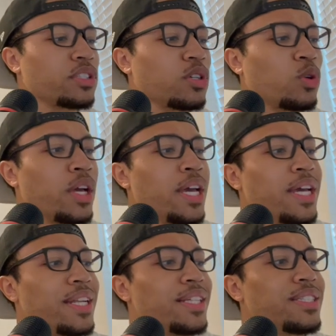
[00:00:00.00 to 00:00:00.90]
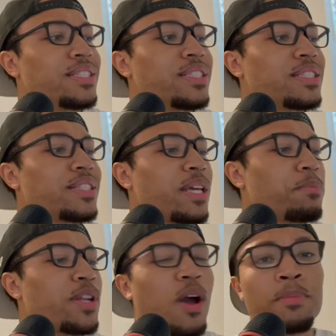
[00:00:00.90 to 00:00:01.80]
So this is his
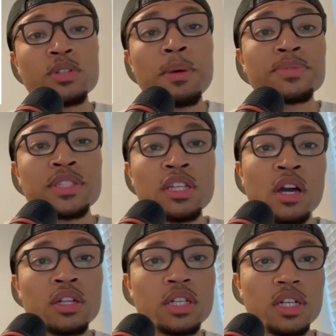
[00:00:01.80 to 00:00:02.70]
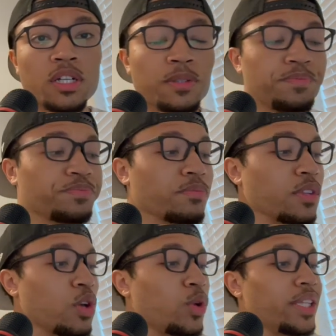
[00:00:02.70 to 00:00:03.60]
statement. No, I'm gonna tell y'all the
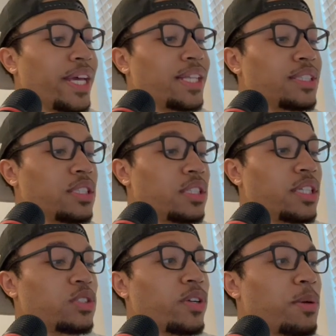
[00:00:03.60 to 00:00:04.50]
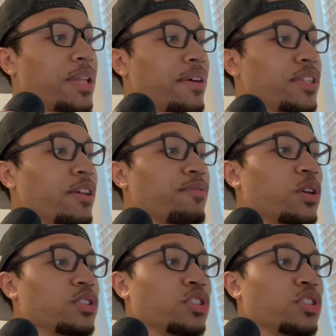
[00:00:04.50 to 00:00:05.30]
what led to the Instagram Live thing first.